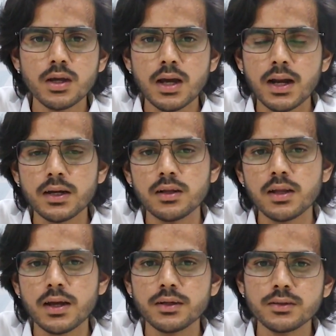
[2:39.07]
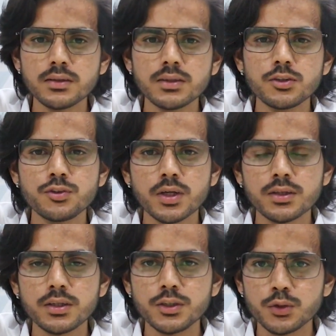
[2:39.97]
handle and check
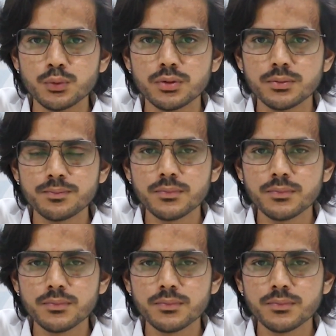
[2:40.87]
the issues.